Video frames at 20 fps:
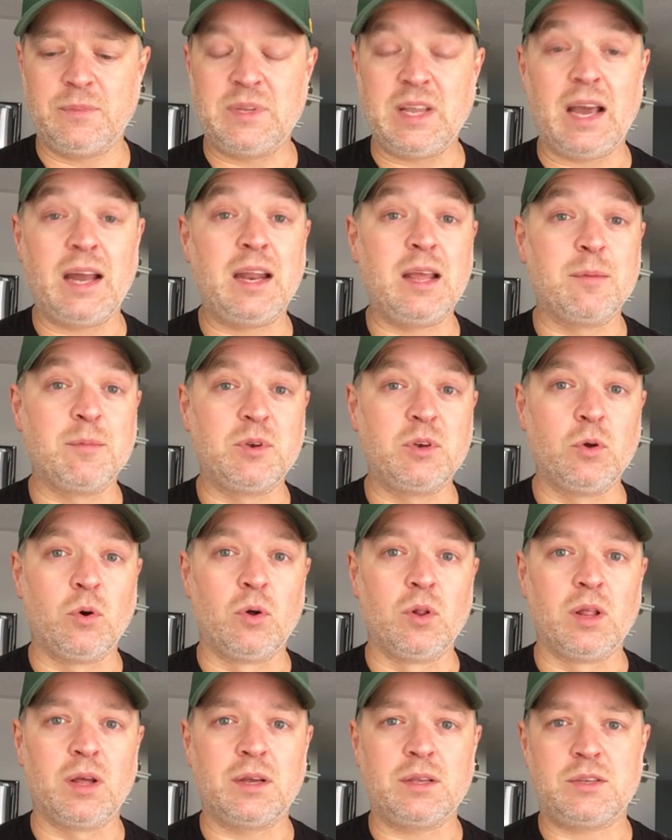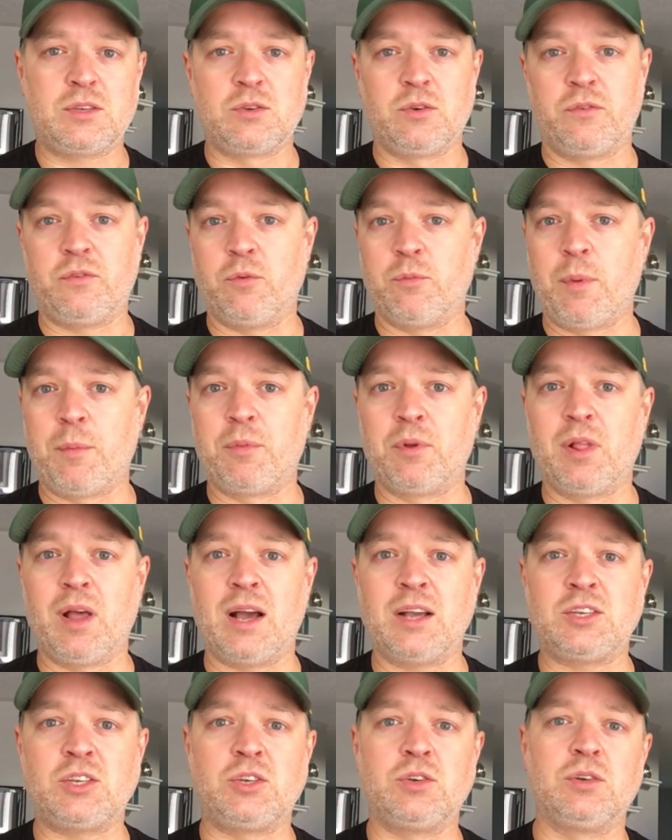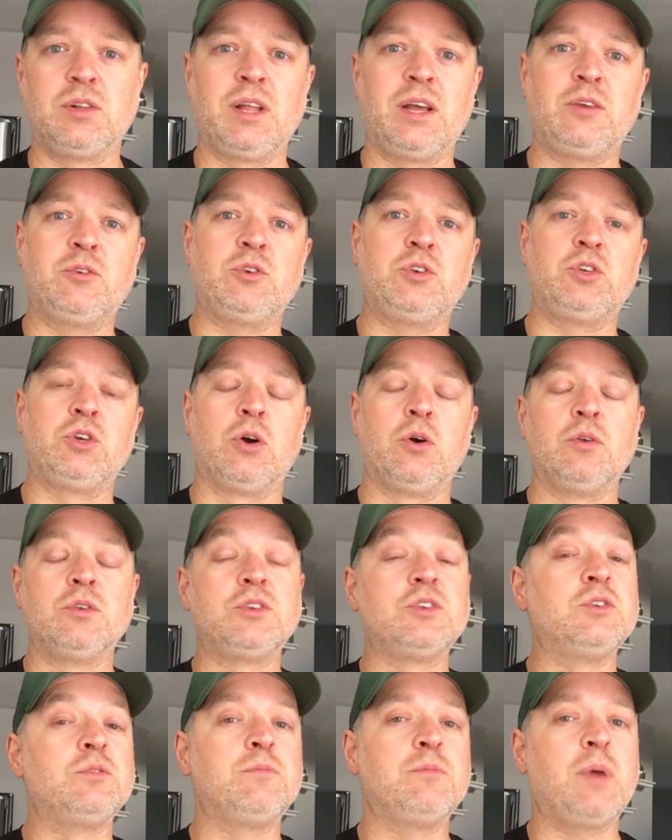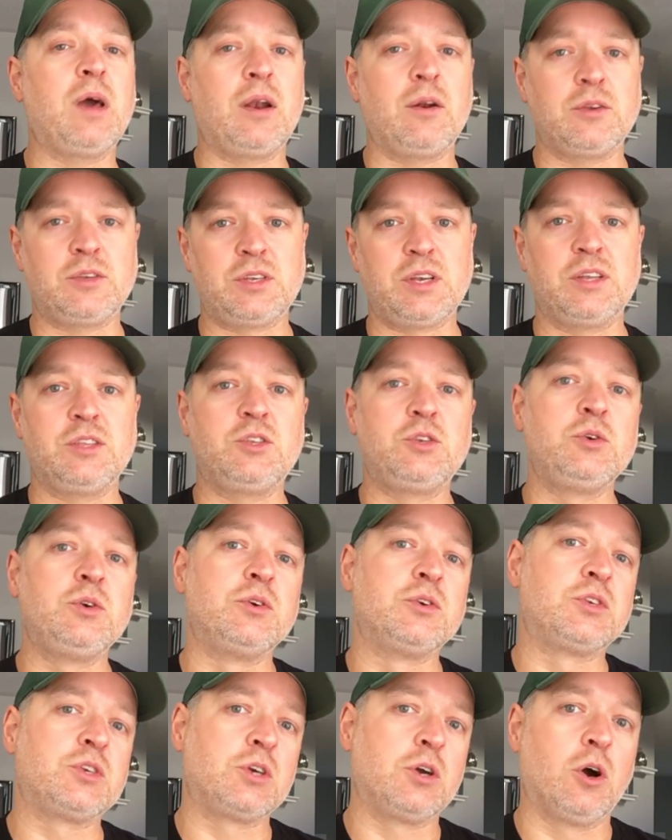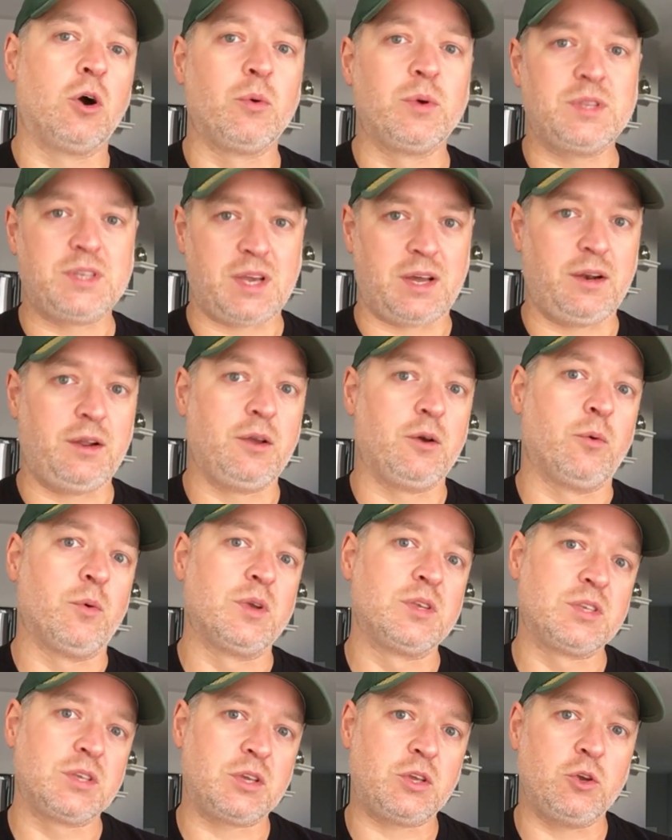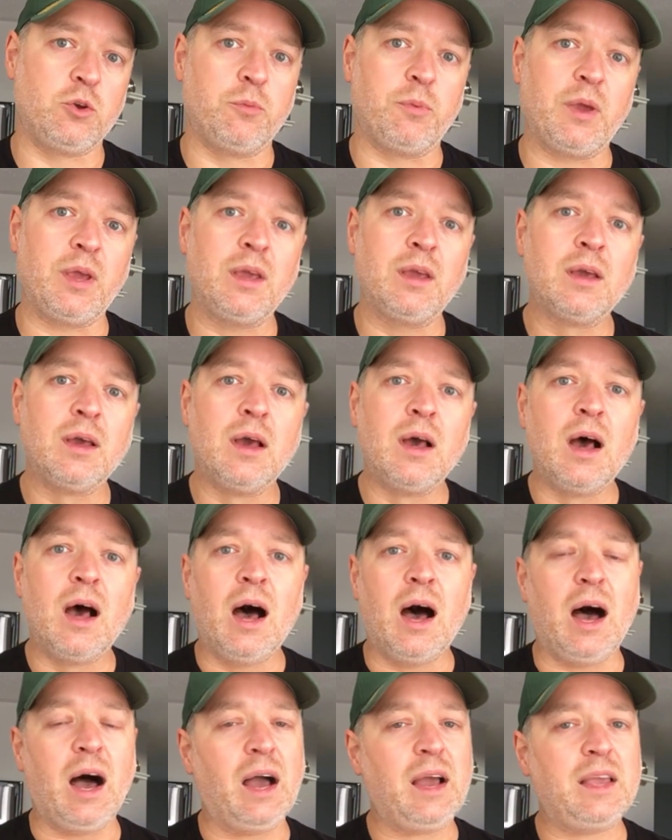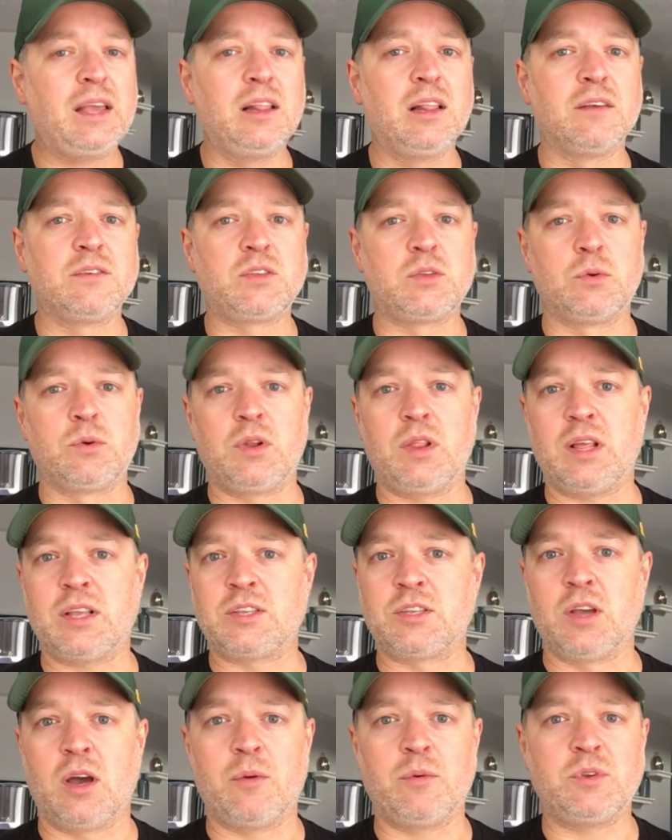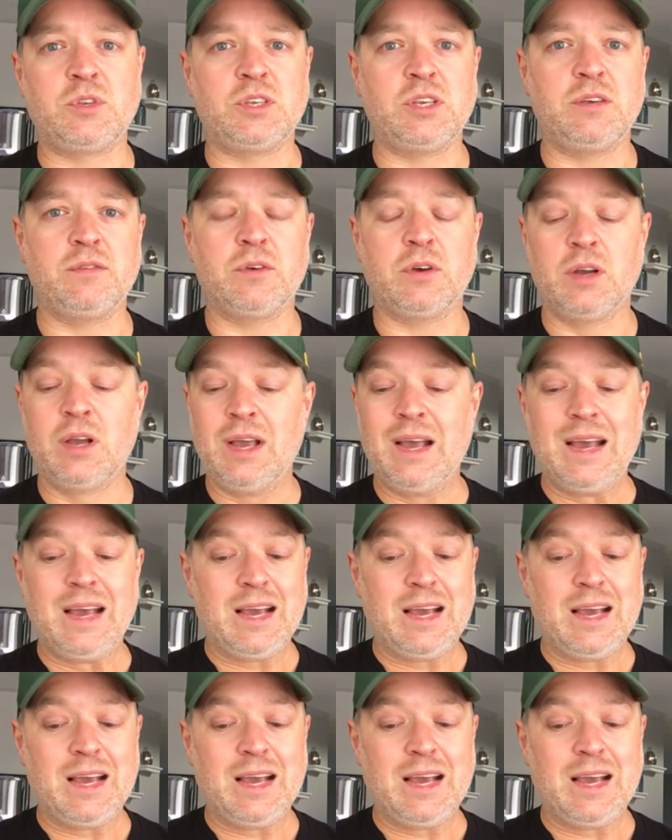Danny Amendola. So, if you remember last year, Landry Jones, and better said 2 years ago when Tannehill was the QB, he loves throwing to that slot receiver.